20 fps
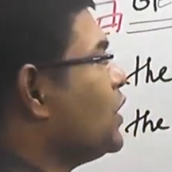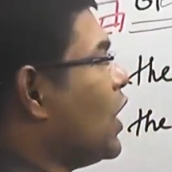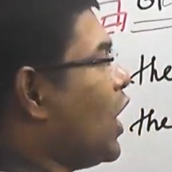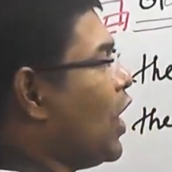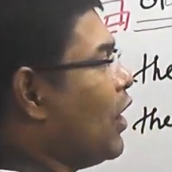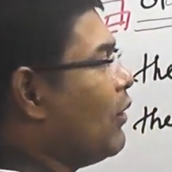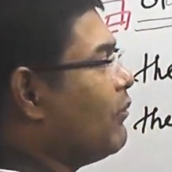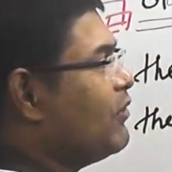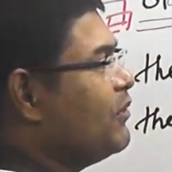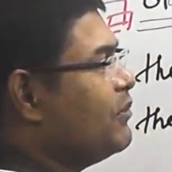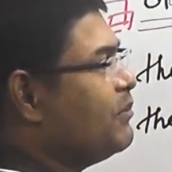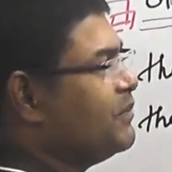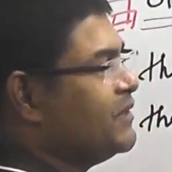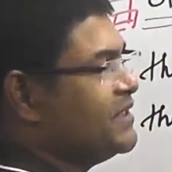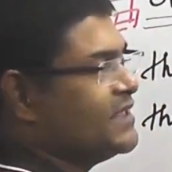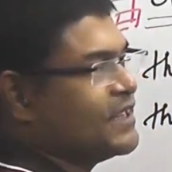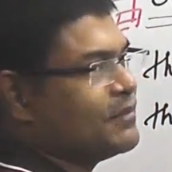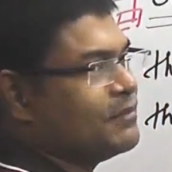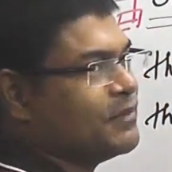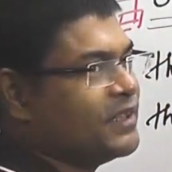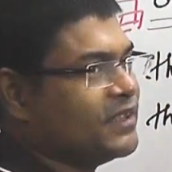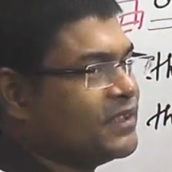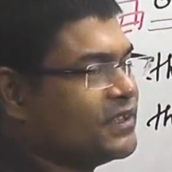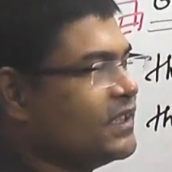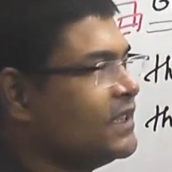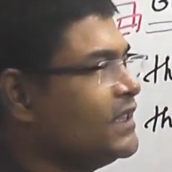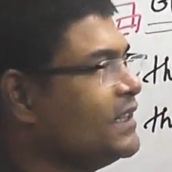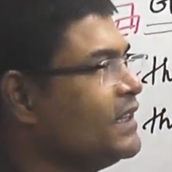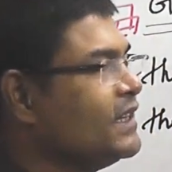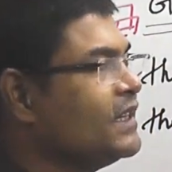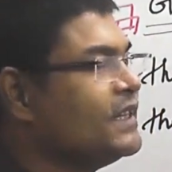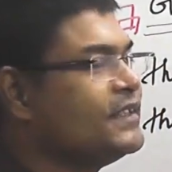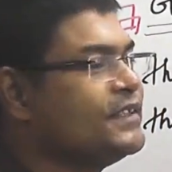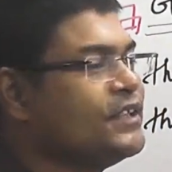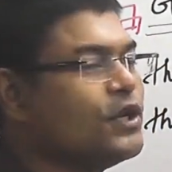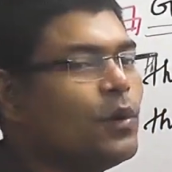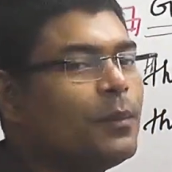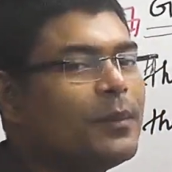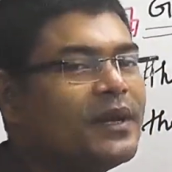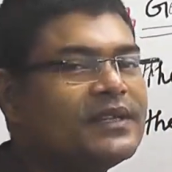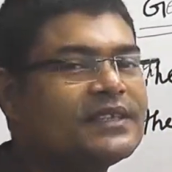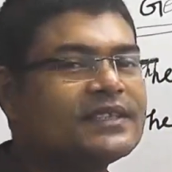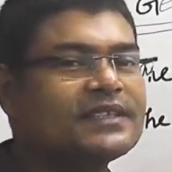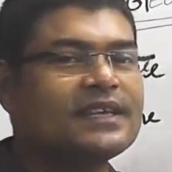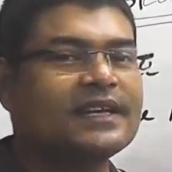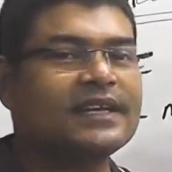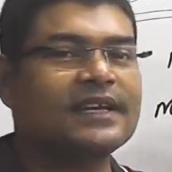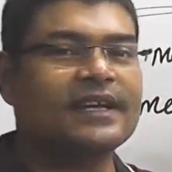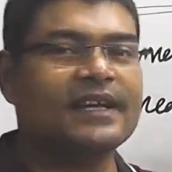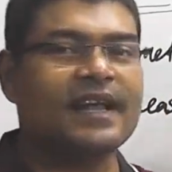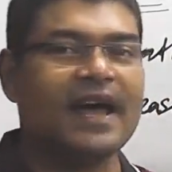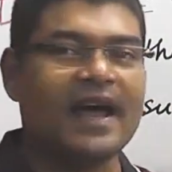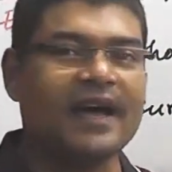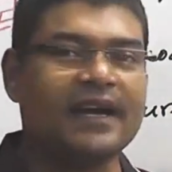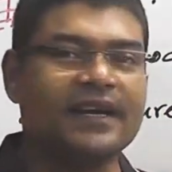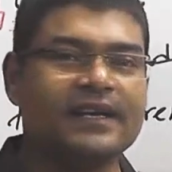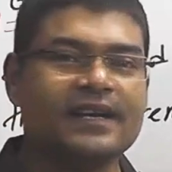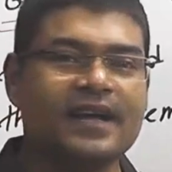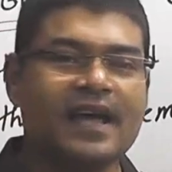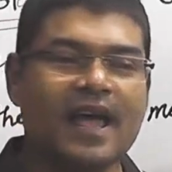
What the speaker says: of measurement. Geo means land